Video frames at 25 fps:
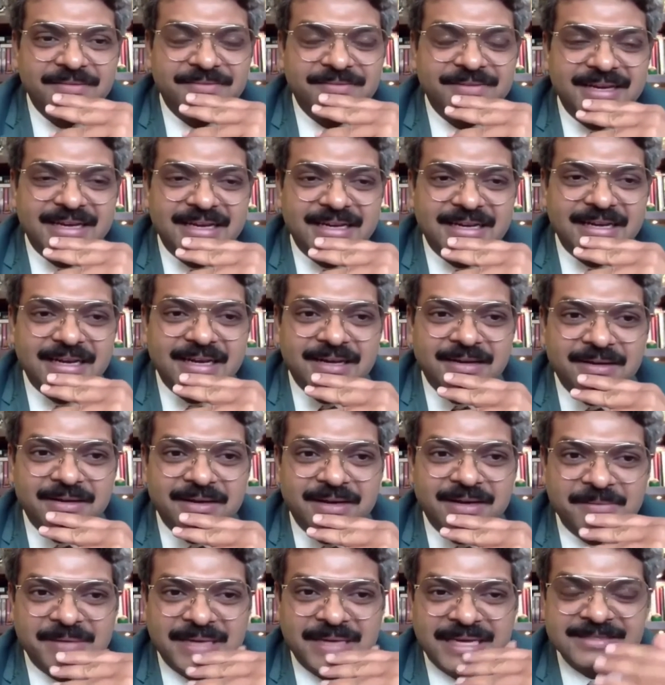where
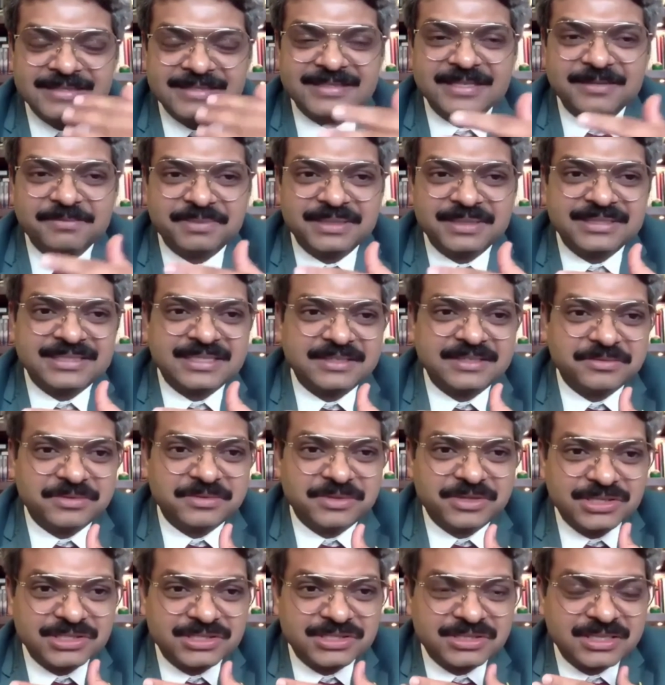a cancer patient
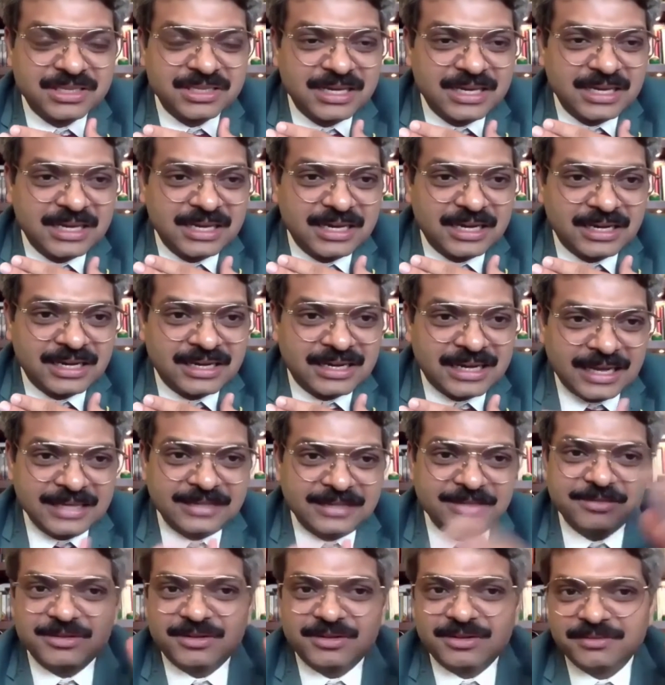was
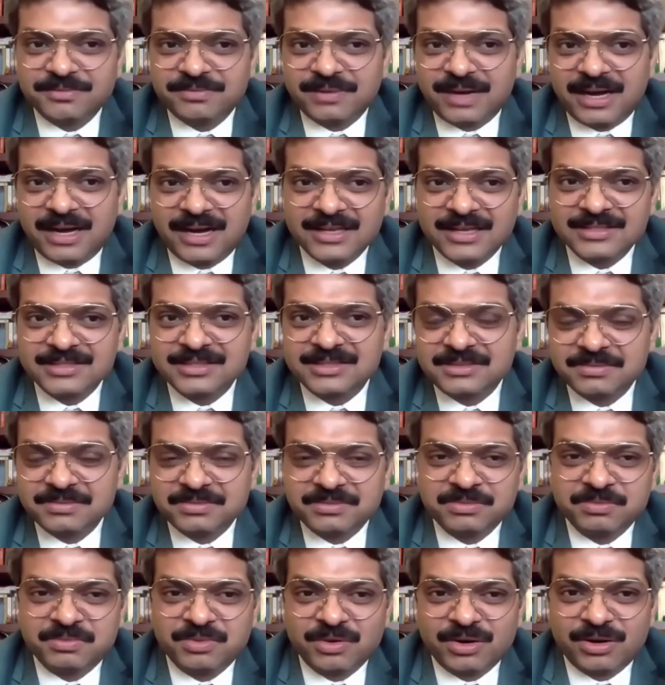kind of asked
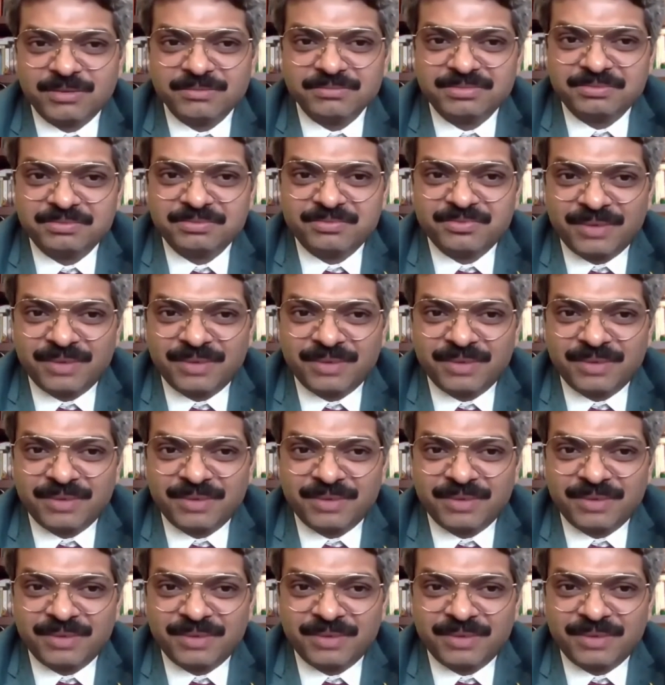from